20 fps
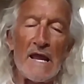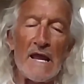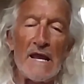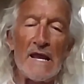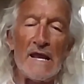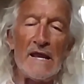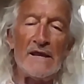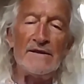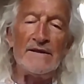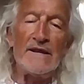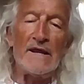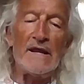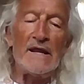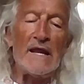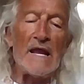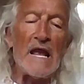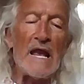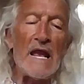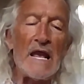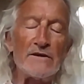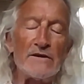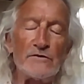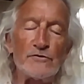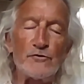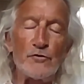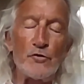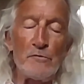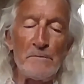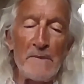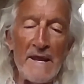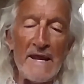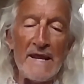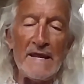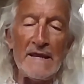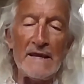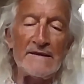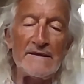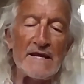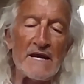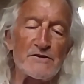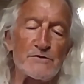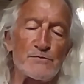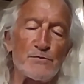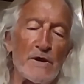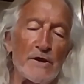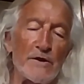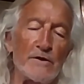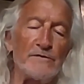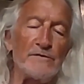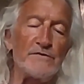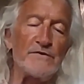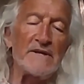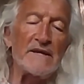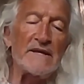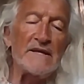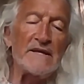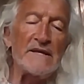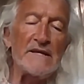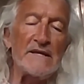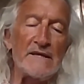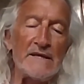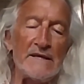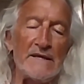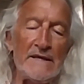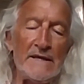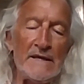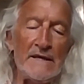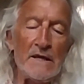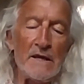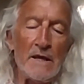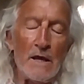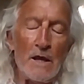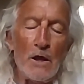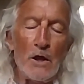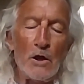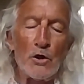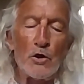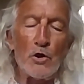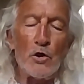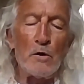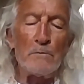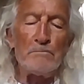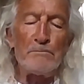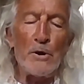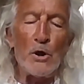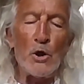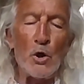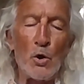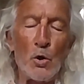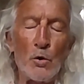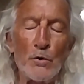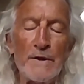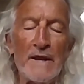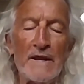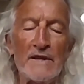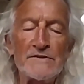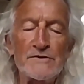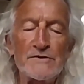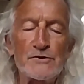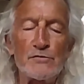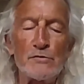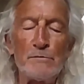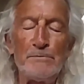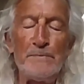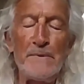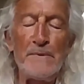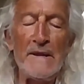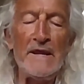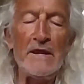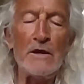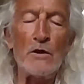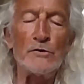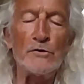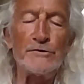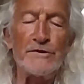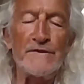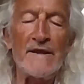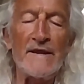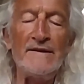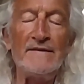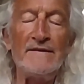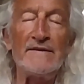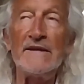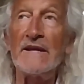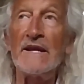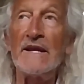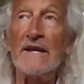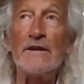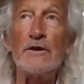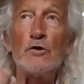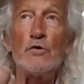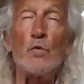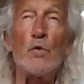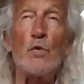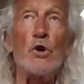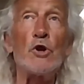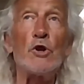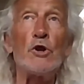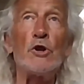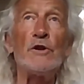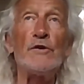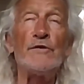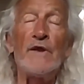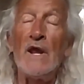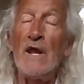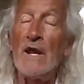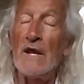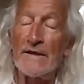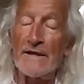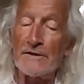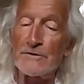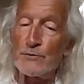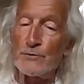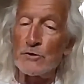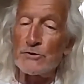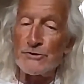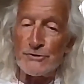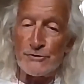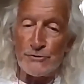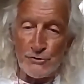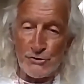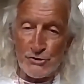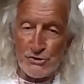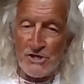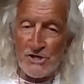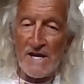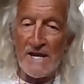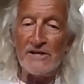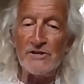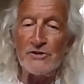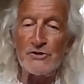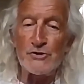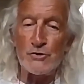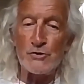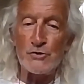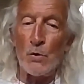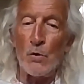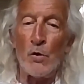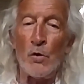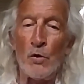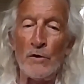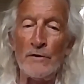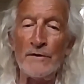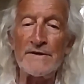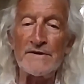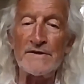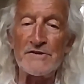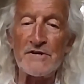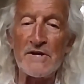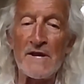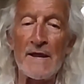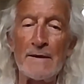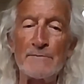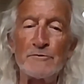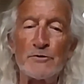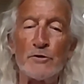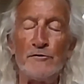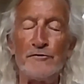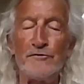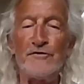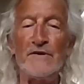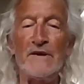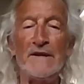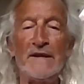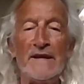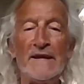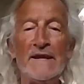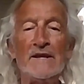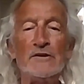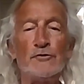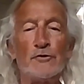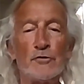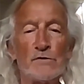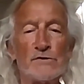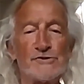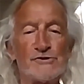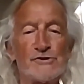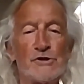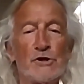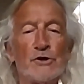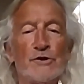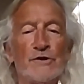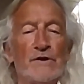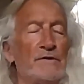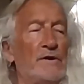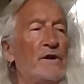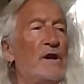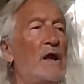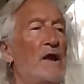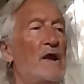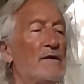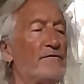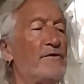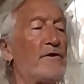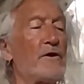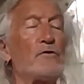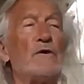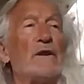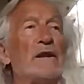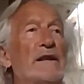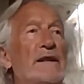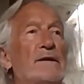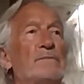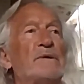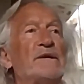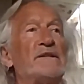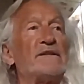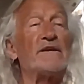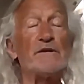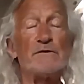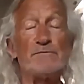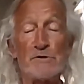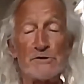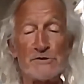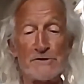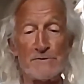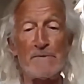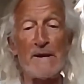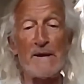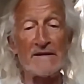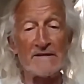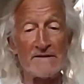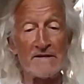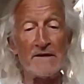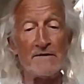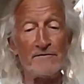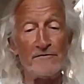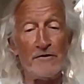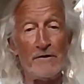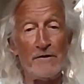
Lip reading: And to me, that's one of the key components, to be authentic in a world that wants to change you all the time to fit into a certain very limited perspective.